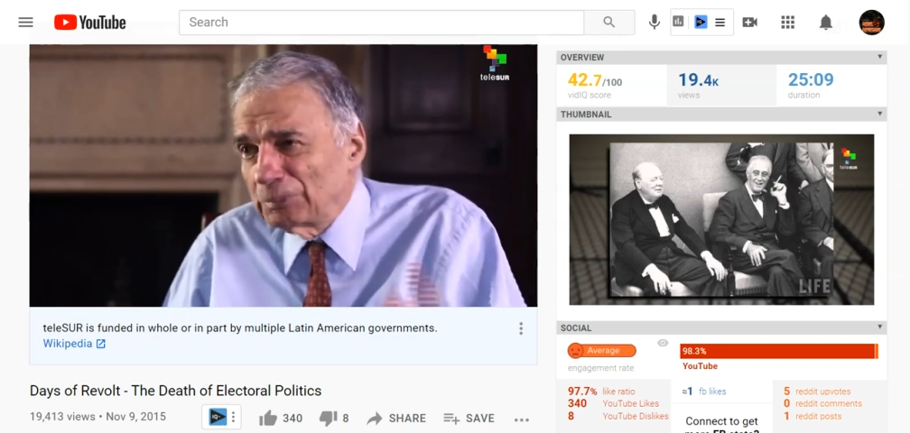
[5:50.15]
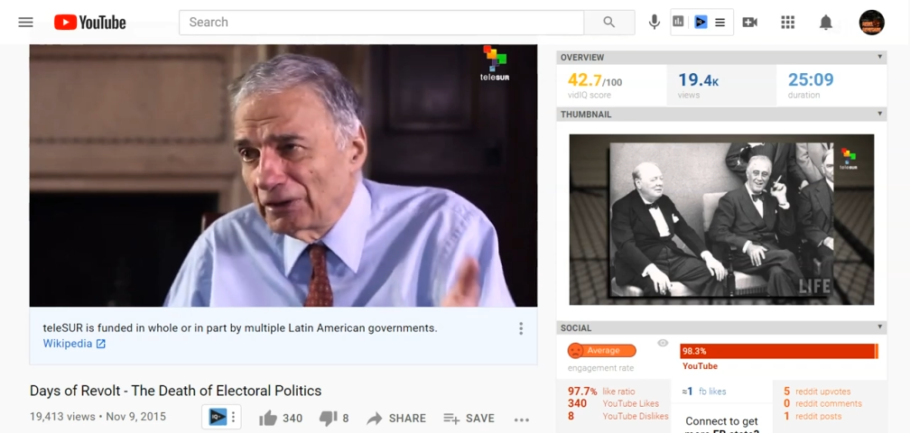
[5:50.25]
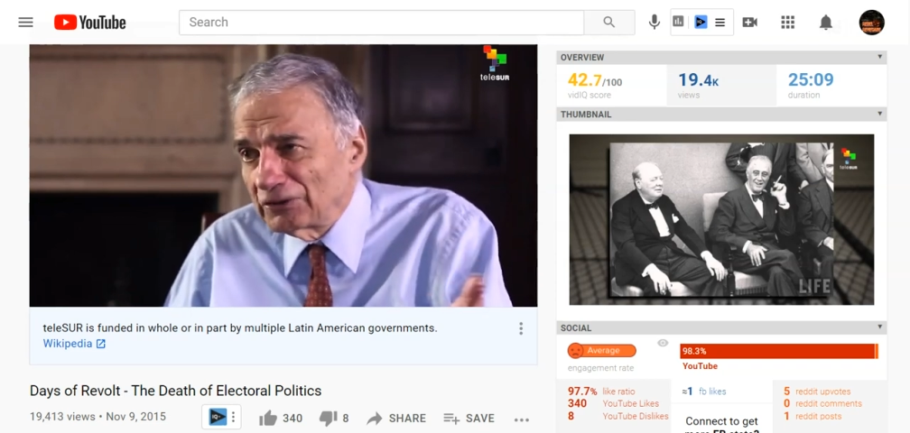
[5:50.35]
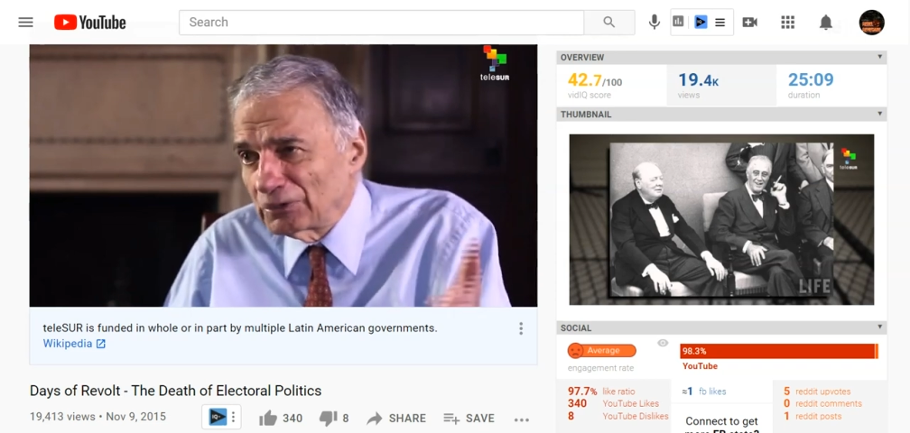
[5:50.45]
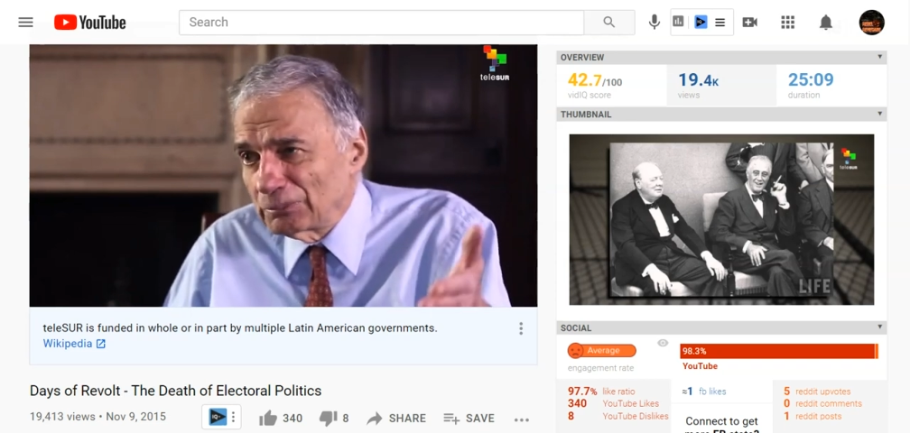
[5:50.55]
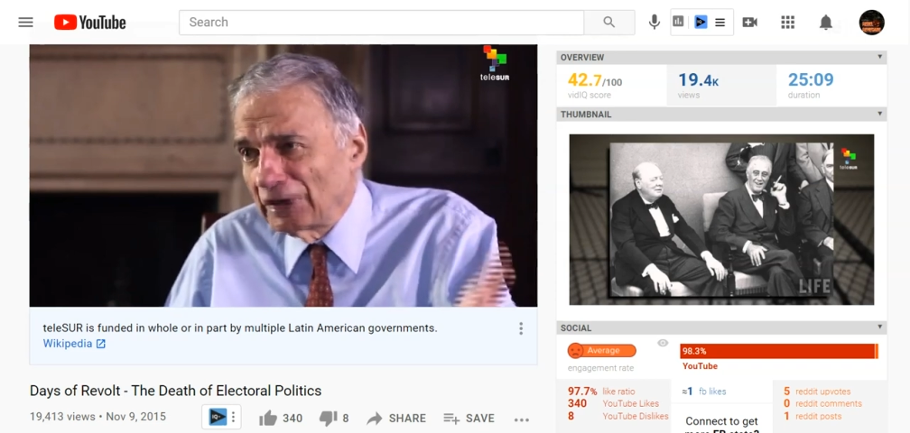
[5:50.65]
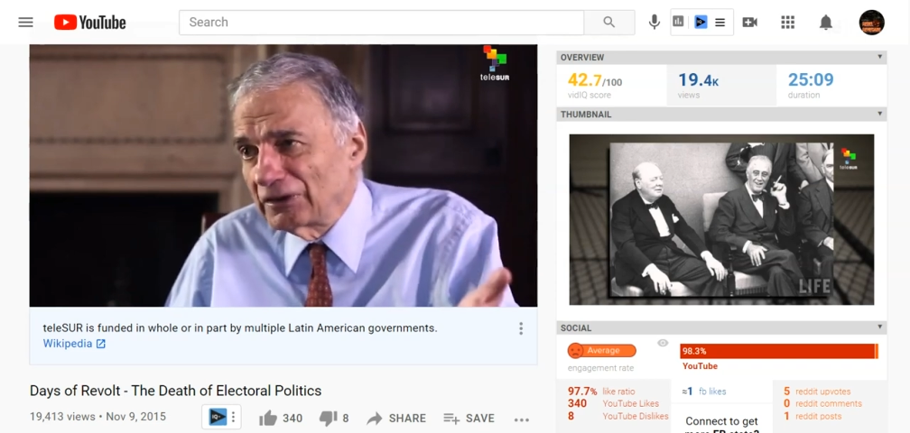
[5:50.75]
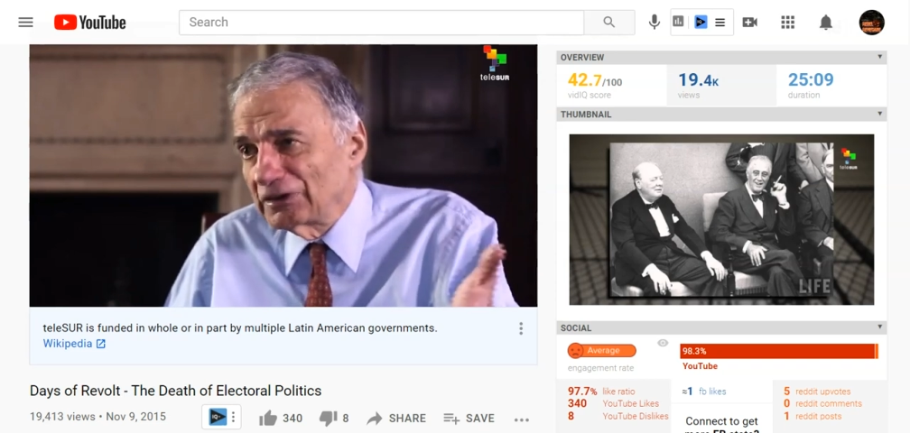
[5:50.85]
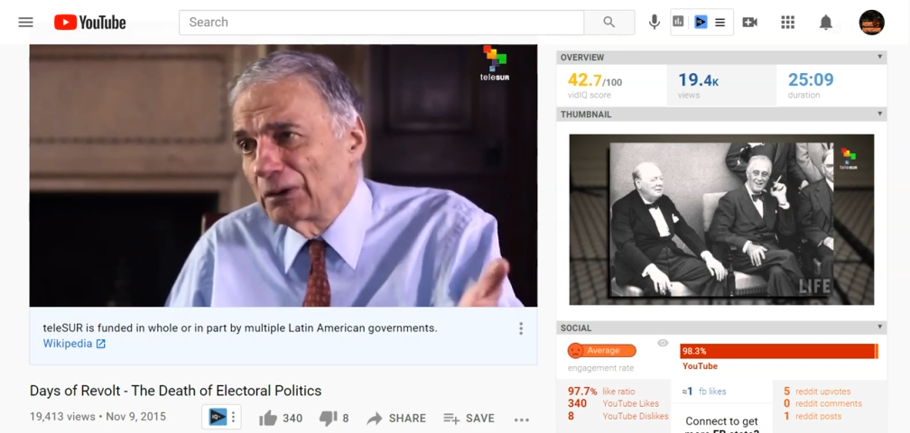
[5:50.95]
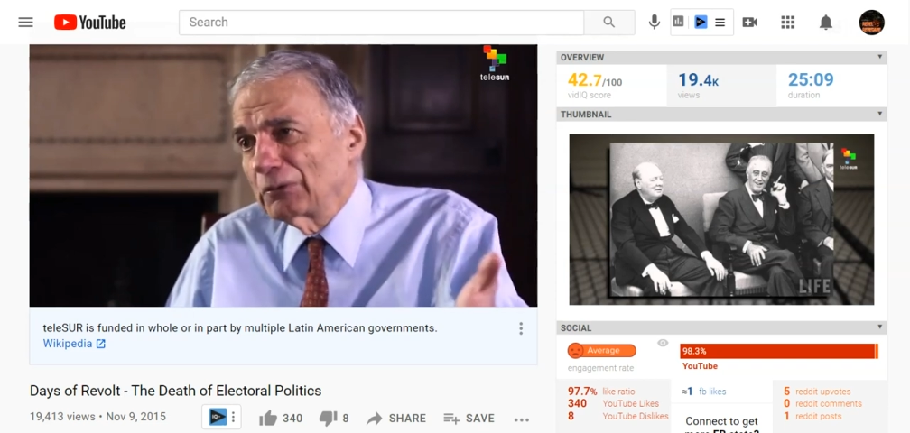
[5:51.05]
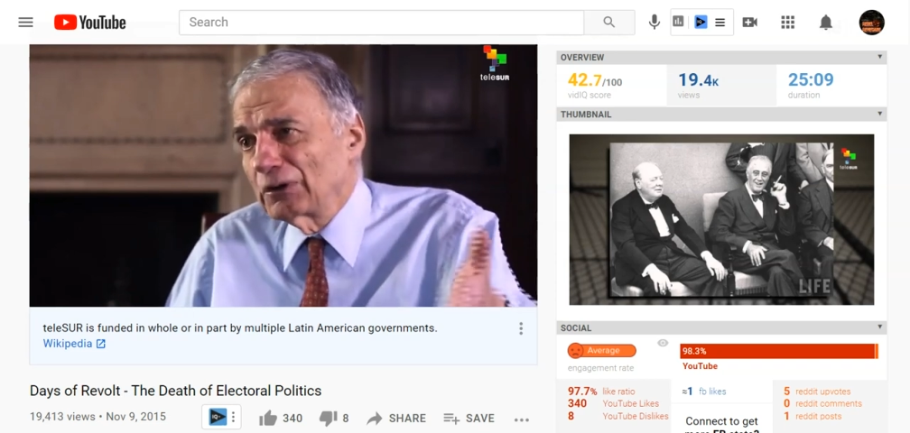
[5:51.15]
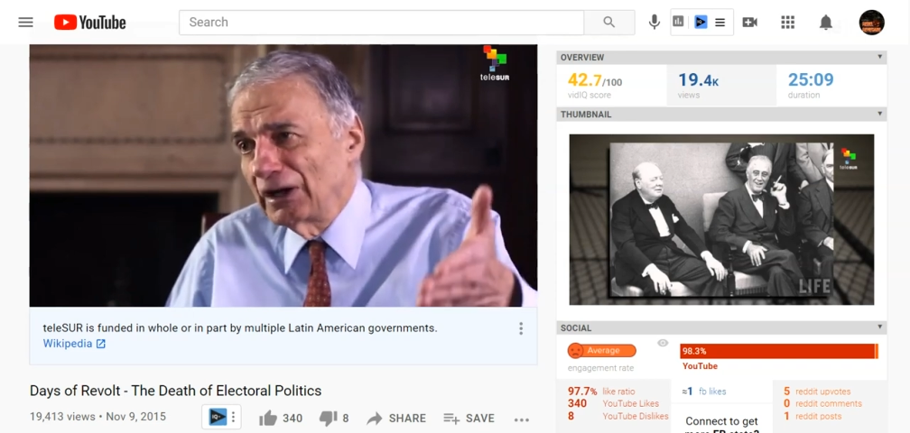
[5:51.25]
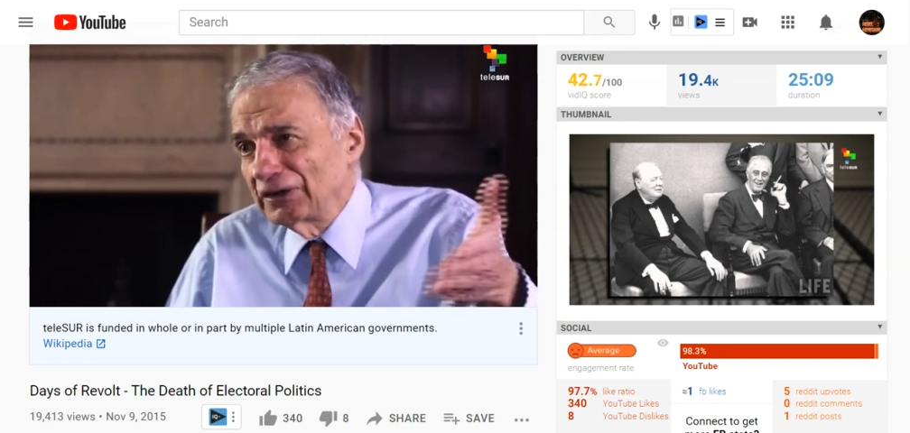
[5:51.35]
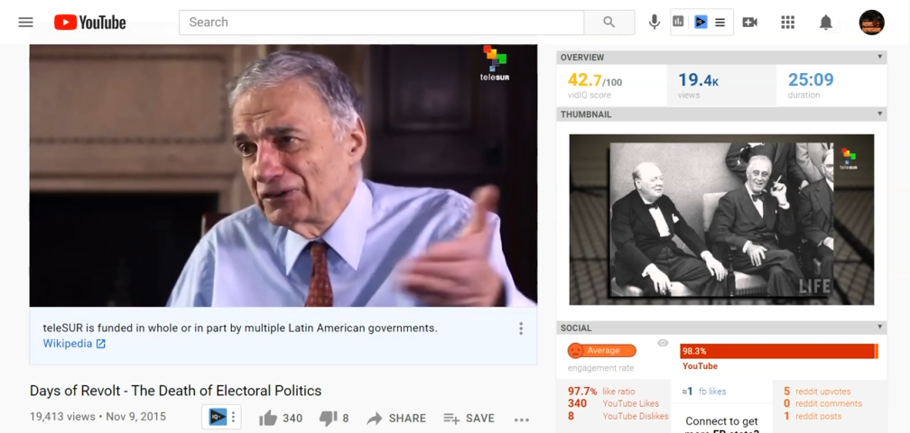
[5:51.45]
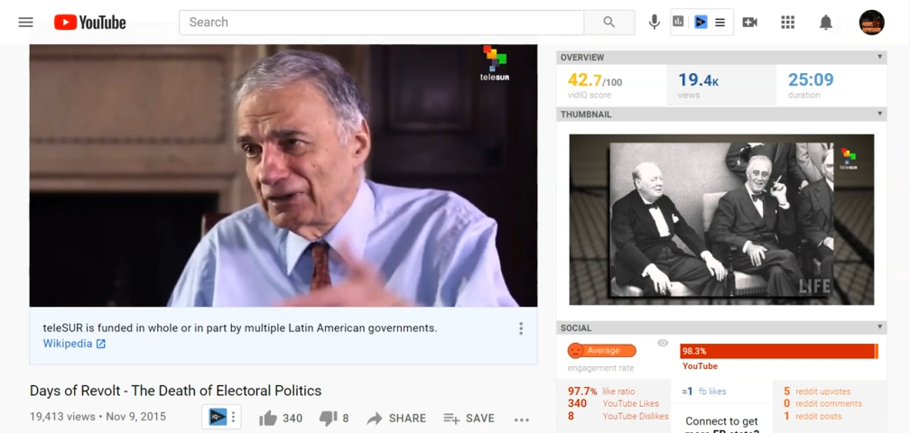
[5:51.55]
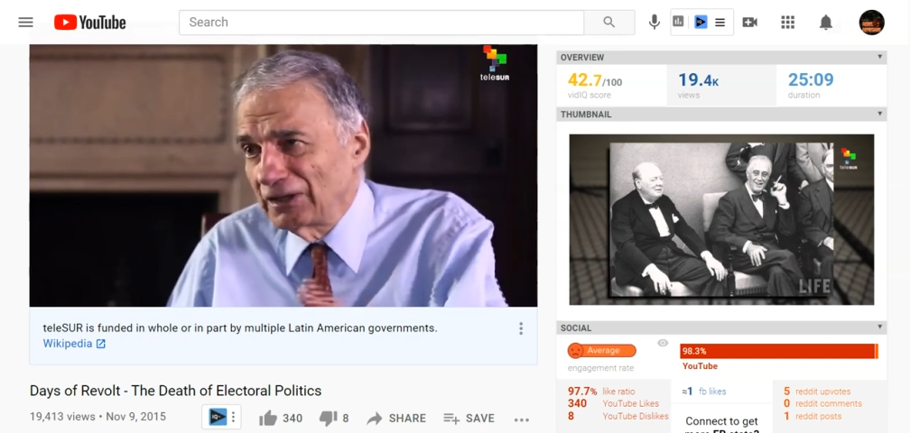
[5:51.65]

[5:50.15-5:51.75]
sponsored by the Democrats,